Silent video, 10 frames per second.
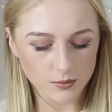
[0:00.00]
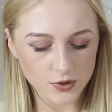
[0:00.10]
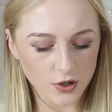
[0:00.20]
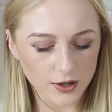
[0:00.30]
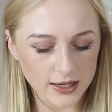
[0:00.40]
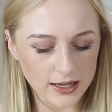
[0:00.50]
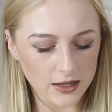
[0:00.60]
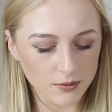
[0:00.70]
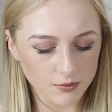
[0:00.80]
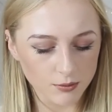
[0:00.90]

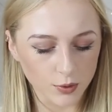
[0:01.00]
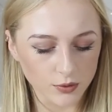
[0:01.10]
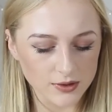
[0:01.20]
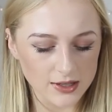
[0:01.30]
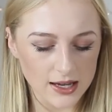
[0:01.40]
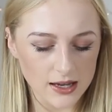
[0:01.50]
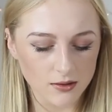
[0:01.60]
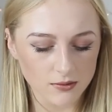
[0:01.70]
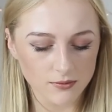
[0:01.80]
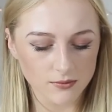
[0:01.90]
shiny,
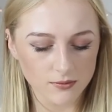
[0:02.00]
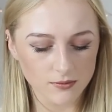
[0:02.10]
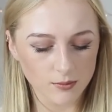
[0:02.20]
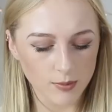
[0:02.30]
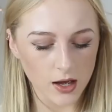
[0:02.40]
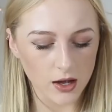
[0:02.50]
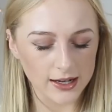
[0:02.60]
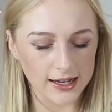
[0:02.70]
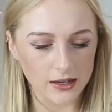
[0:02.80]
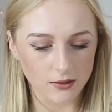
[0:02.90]
bronzy,
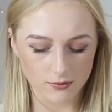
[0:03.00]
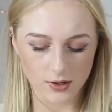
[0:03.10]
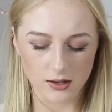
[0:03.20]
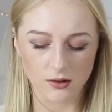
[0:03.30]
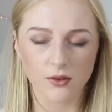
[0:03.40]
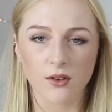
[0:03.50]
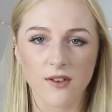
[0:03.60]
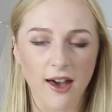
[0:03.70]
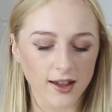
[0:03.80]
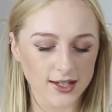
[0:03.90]
pearly kind of
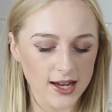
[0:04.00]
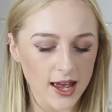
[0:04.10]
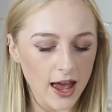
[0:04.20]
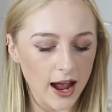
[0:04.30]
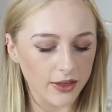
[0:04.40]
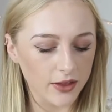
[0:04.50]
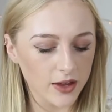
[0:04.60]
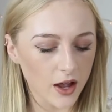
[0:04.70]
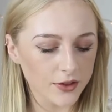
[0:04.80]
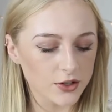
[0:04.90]
effect. And then
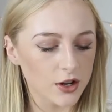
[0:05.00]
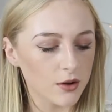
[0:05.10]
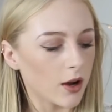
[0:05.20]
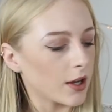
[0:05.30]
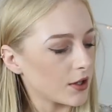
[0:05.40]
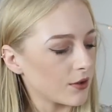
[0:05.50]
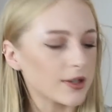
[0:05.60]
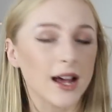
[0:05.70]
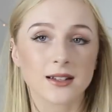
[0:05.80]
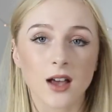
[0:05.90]
the other two I
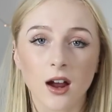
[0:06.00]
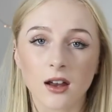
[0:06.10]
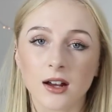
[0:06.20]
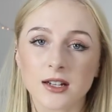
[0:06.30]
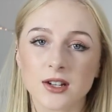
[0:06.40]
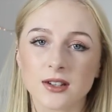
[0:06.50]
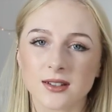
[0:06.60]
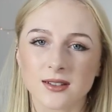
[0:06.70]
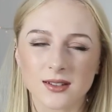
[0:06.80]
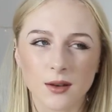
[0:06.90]
use as
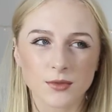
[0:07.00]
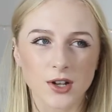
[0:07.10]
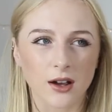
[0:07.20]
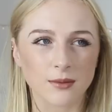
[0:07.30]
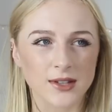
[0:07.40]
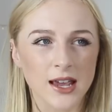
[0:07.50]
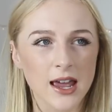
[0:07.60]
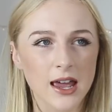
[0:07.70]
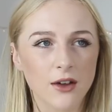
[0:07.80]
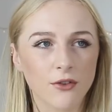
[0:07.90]
highlighters, and sometimes
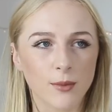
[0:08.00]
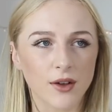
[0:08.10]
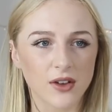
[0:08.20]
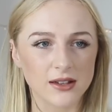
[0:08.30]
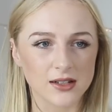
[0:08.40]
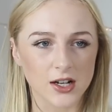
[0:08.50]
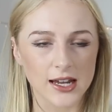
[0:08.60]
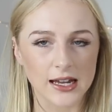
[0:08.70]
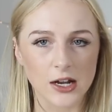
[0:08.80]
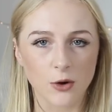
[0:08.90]
if my face is
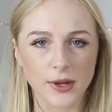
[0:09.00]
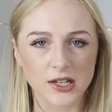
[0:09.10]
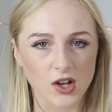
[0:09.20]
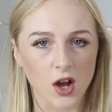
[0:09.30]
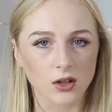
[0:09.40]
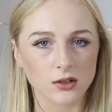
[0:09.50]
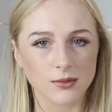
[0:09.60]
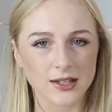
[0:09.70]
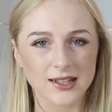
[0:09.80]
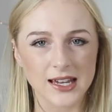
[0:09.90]
looking a little bit dull
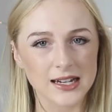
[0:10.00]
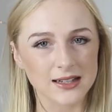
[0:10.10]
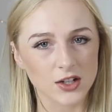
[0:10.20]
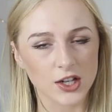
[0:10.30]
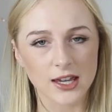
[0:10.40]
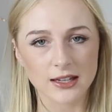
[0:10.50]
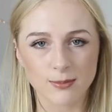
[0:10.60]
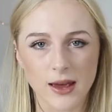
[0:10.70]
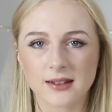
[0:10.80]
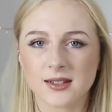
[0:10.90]
and my skin isn't looking its
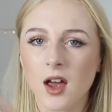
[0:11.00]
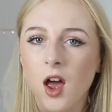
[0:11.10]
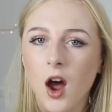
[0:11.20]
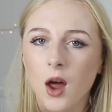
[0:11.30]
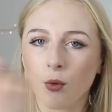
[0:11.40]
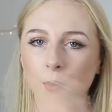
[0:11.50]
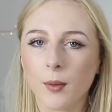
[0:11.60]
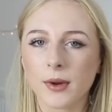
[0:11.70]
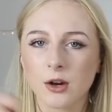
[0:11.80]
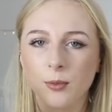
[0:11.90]
best, I will
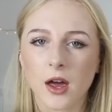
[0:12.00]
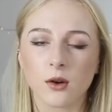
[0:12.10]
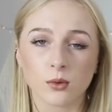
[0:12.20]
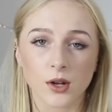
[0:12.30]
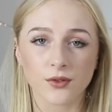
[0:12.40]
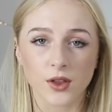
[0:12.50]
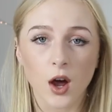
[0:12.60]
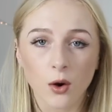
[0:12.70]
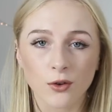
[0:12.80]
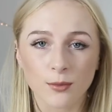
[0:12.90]
pop a little bit all over the
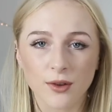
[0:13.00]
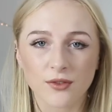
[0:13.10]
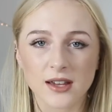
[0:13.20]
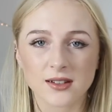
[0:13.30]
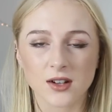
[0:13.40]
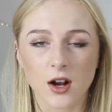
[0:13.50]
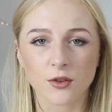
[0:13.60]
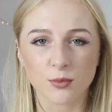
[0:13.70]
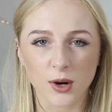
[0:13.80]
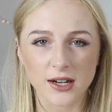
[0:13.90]
whole of my face to
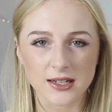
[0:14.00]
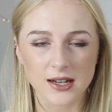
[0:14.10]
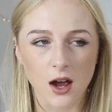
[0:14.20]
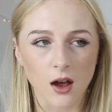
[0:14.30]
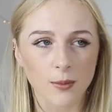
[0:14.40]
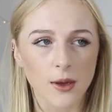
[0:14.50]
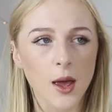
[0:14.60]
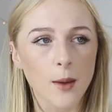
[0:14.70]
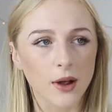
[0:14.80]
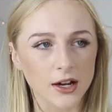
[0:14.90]
kind of brighten it up.
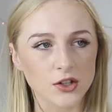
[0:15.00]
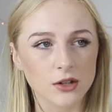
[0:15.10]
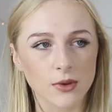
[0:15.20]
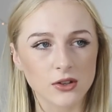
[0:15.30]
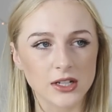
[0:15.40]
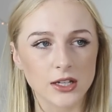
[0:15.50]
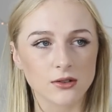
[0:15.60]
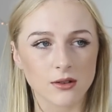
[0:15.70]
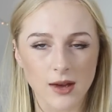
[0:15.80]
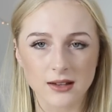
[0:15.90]
But I do mostly
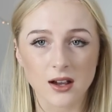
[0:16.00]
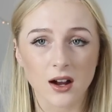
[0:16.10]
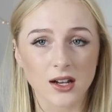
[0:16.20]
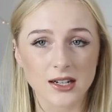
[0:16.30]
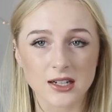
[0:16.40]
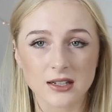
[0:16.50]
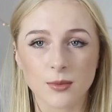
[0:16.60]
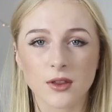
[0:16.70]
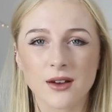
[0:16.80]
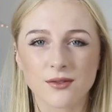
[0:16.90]
use them as
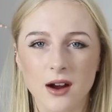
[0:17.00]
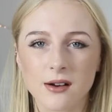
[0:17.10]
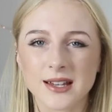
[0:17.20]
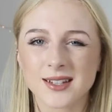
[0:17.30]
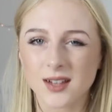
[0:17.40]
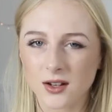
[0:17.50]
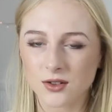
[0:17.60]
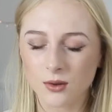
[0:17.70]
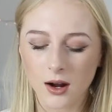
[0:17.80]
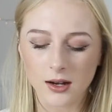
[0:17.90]
highlighters, but they're very
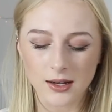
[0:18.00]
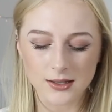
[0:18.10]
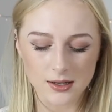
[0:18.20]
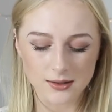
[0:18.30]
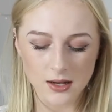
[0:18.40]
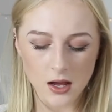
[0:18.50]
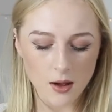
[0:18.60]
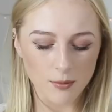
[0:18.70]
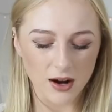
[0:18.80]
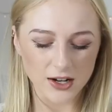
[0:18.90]
subtle highlighters,
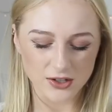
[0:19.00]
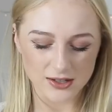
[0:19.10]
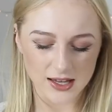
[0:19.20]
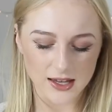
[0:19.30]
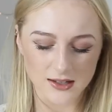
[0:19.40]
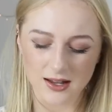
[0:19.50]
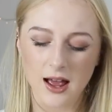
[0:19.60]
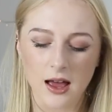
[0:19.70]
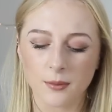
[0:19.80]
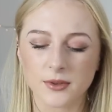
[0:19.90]
but I just think it's
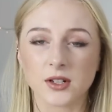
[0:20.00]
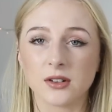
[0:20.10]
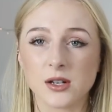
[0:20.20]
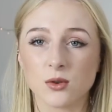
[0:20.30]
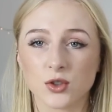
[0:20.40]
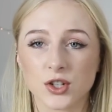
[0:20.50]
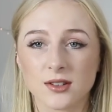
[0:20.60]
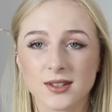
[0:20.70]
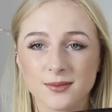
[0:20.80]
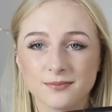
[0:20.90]
absolutely
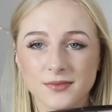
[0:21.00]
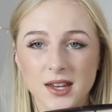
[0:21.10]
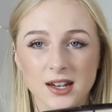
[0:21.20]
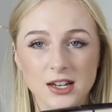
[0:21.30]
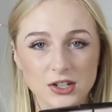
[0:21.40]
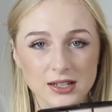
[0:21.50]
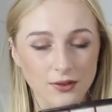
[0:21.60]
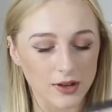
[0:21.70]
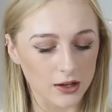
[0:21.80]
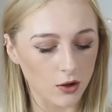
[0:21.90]
gorgeous and I just
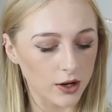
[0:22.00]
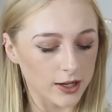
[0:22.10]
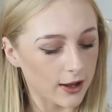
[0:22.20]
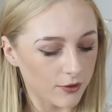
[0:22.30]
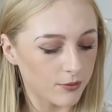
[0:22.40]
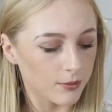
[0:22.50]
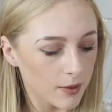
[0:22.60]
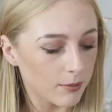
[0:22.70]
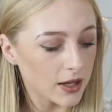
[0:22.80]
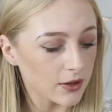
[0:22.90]
love it a lot, and I have
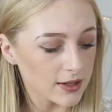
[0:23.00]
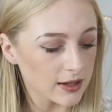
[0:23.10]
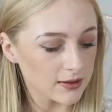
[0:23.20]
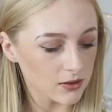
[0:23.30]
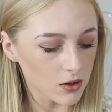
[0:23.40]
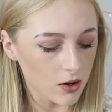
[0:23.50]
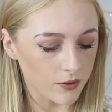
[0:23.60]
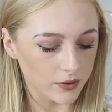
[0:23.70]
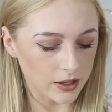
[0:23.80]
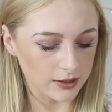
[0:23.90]
been using this a lot
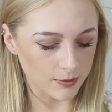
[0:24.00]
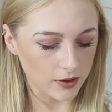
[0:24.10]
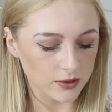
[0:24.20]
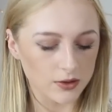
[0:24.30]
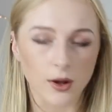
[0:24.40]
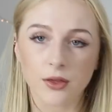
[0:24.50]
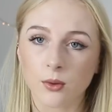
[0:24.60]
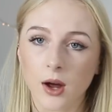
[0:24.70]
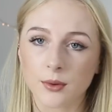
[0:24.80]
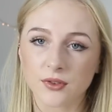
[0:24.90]
over the last month, so I
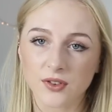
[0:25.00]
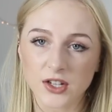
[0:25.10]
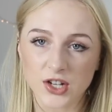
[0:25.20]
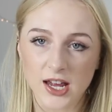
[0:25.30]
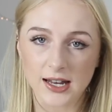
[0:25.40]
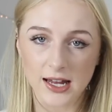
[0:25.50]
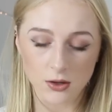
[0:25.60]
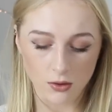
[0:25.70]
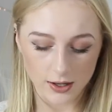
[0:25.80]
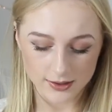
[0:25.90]
thought I would feature it and let
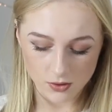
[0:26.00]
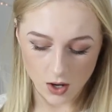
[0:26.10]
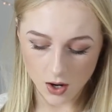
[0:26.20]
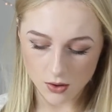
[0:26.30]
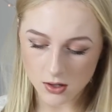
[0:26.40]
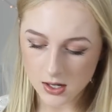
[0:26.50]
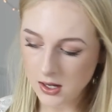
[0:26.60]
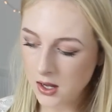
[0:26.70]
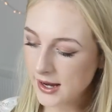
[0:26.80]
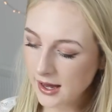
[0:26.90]
you guys know.
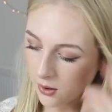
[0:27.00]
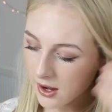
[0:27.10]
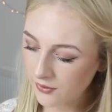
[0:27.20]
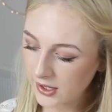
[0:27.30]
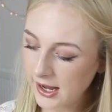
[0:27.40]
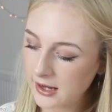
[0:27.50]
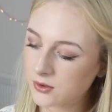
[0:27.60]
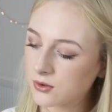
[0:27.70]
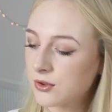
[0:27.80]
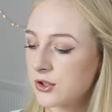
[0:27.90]
I now have a
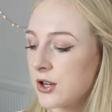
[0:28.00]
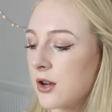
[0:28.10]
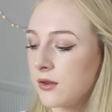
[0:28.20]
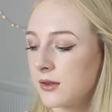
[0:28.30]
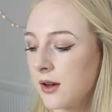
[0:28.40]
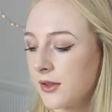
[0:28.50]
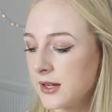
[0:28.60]
candle to show you. Now